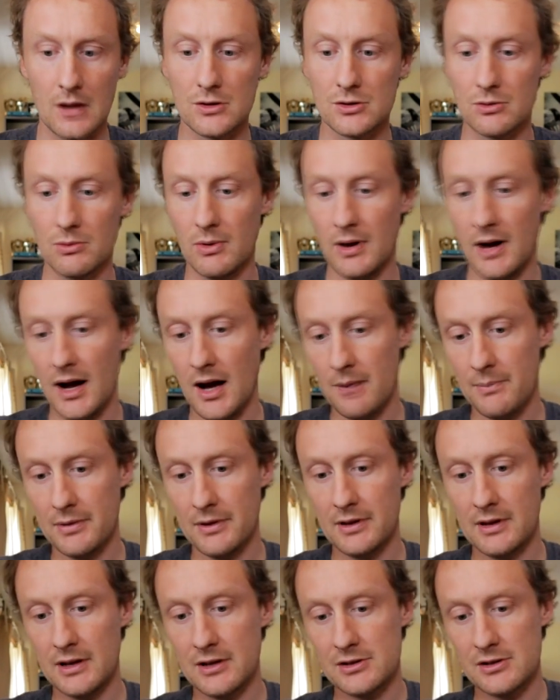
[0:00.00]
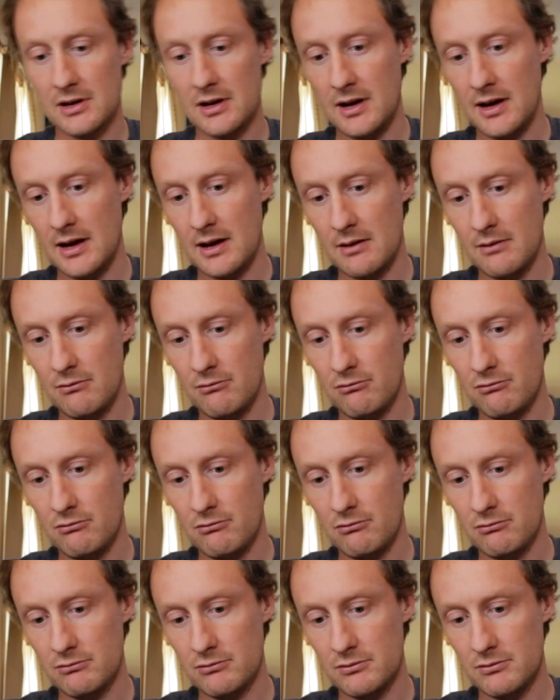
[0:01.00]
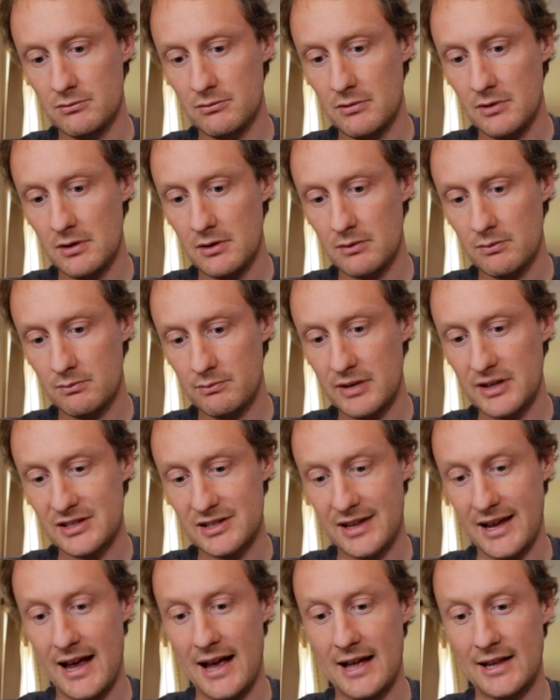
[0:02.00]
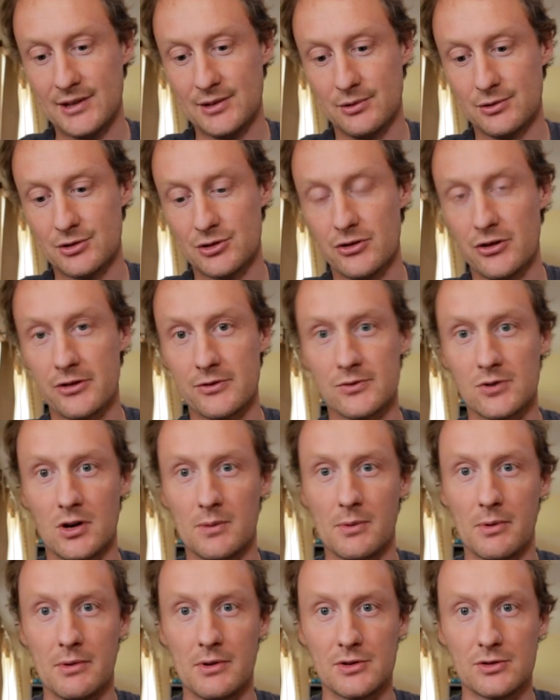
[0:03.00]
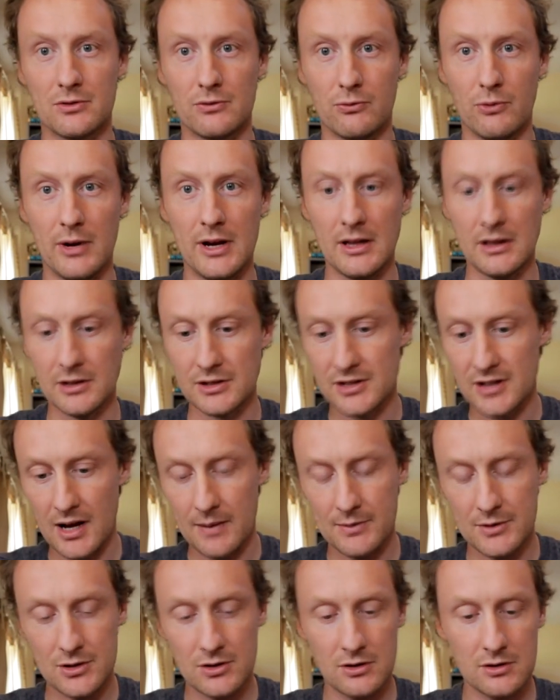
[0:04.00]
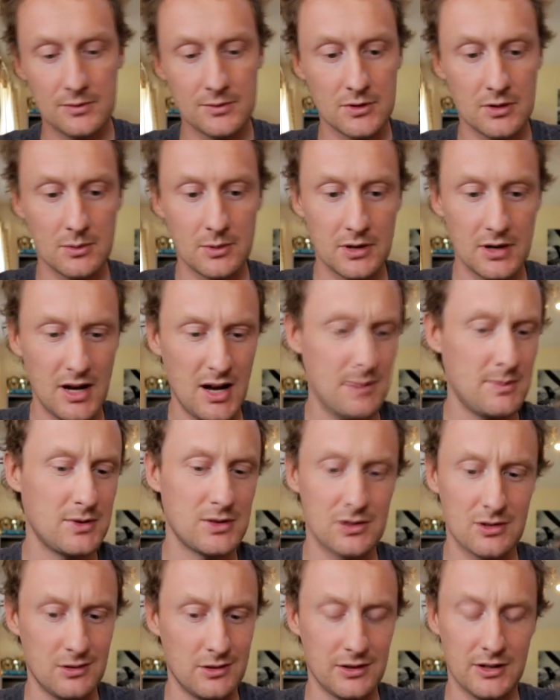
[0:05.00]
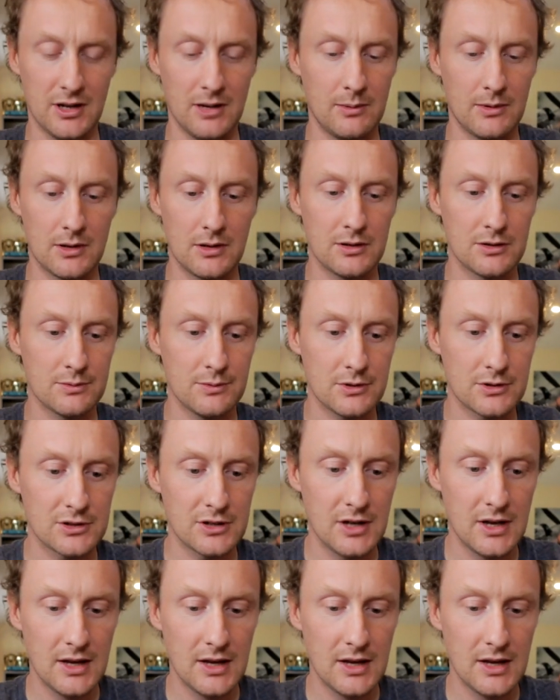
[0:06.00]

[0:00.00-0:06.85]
So what happened is it basically hit its own shock absorber with its own wheel and snapped the shock absorber. It happens all the time on a lunchbox.